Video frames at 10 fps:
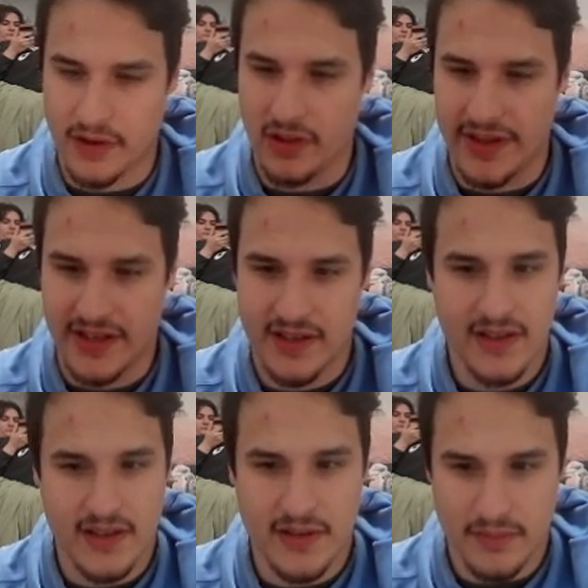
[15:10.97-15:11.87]
like
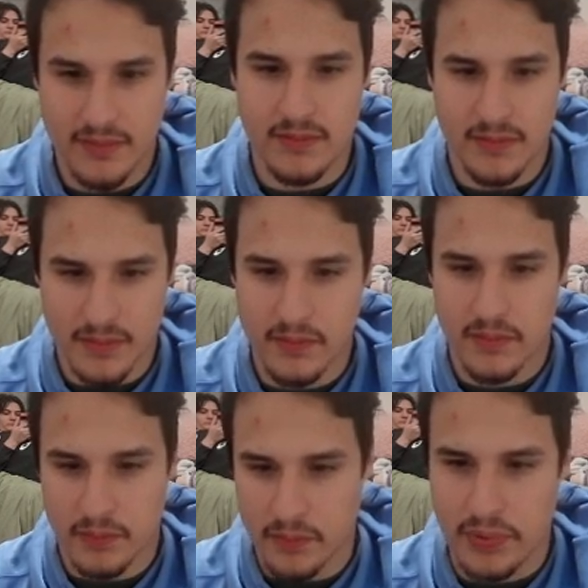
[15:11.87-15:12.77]

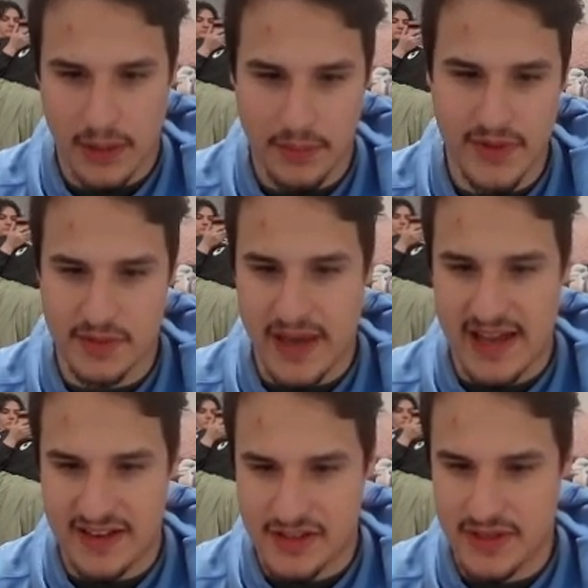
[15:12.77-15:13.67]
probably as
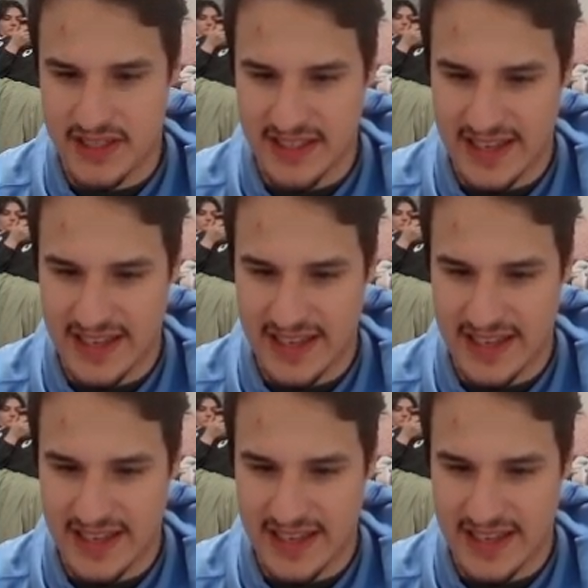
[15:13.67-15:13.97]
bad as you can get.